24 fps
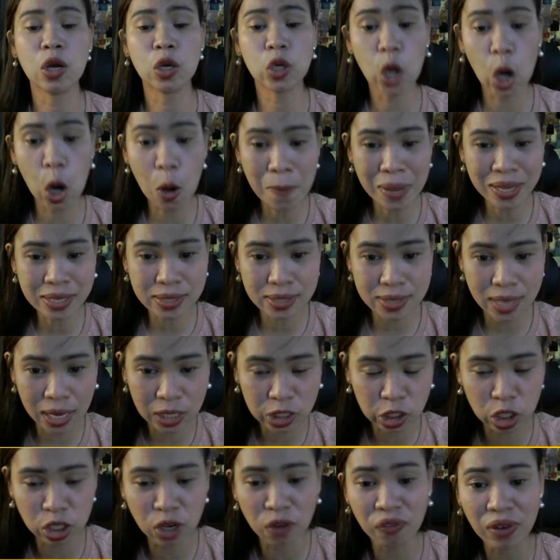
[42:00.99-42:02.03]
comment
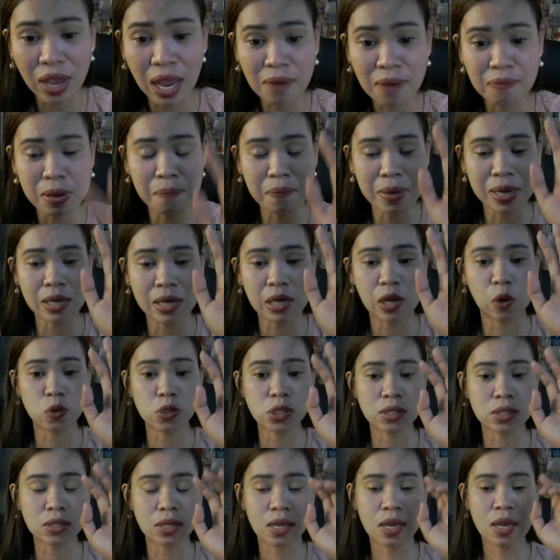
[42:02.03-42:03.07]
section of every
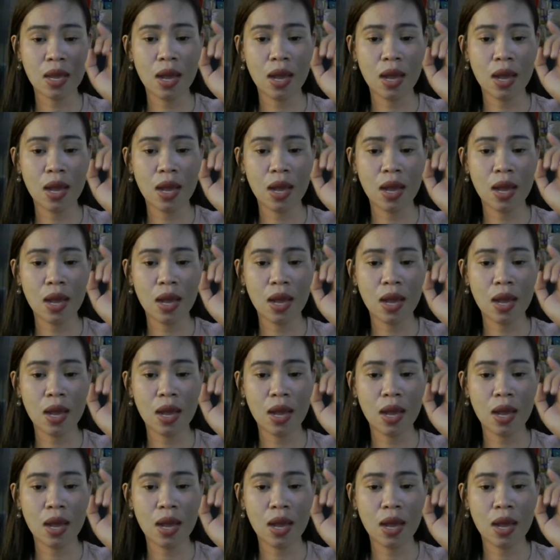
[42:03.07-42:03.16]
videos.